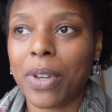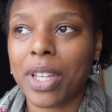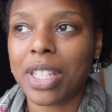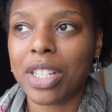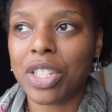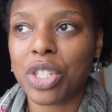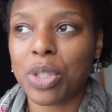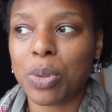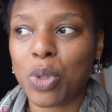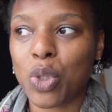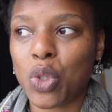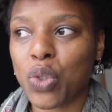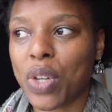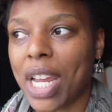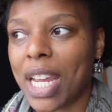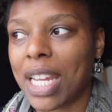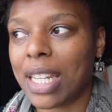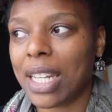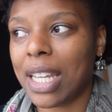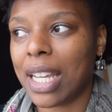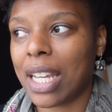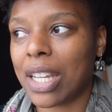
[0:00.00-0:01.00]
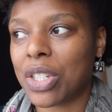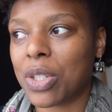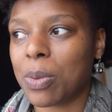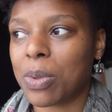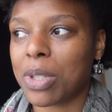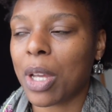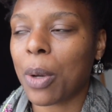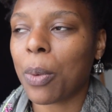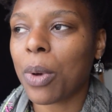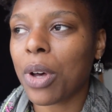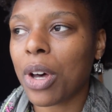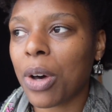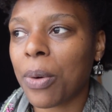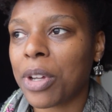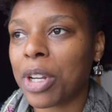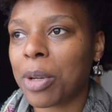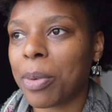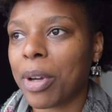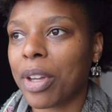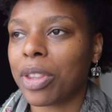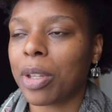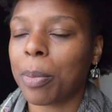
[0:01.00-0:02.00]
I think she was training and she was like, well, what
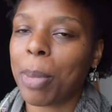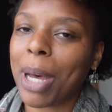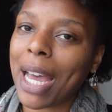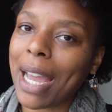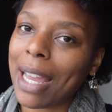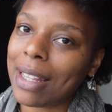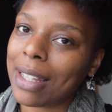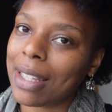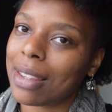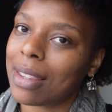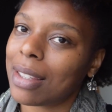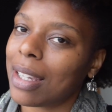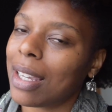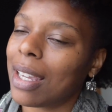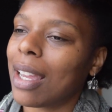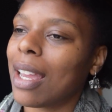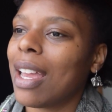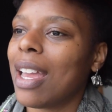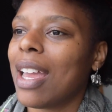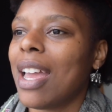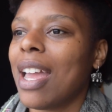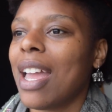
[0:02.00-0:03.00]
about the pilot thing?